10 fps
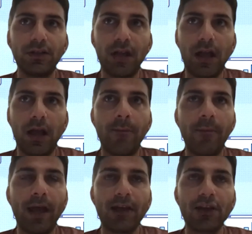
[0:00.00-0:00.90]

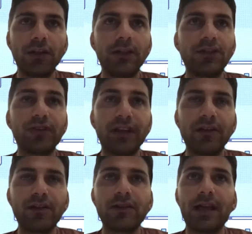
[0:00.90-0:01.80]
actually
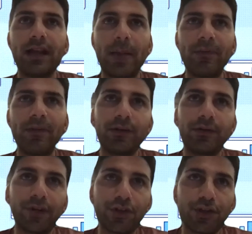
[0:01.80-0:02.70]
triggers an update
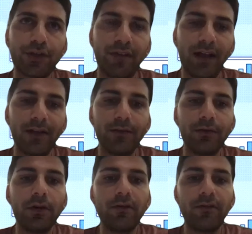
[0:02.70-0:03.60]
conversion value
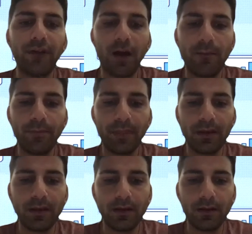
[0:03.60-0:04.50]
from
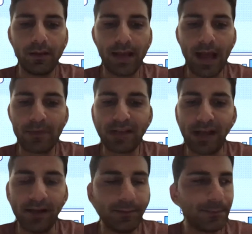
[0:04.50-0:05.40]
the app
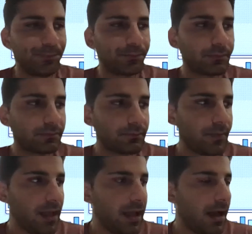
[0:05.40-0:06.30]
side.
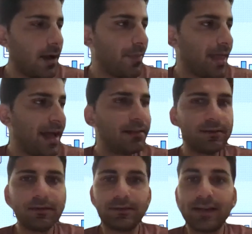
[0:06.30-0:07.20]
That
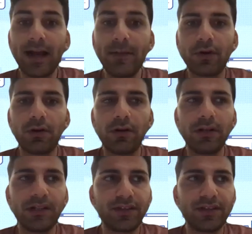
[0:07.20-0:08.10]
timer
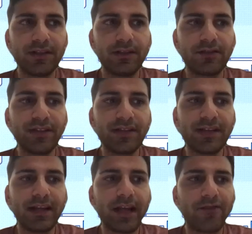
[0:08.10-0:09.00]
is
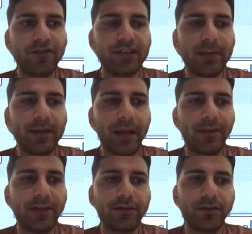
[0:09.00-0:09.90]
resetting every time an
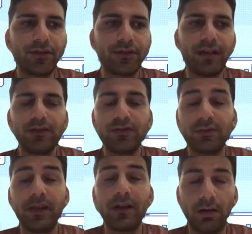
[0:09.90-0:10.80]
update conversion value is
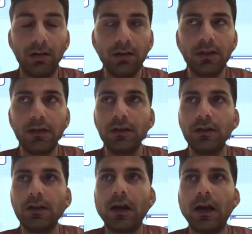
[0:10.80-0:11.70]
being called.
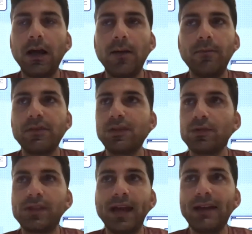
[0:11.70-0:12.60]
So
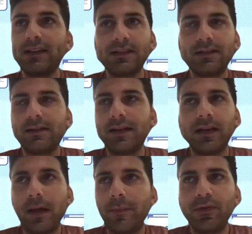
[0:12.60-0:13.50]
that can
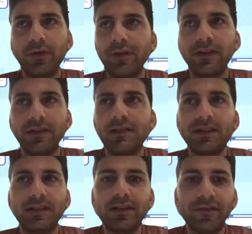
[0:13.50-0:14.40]
take up to even
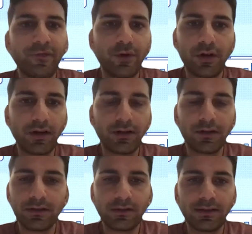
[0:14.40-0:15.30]
64
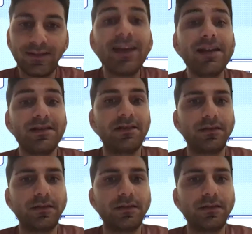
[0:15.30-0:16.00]
days,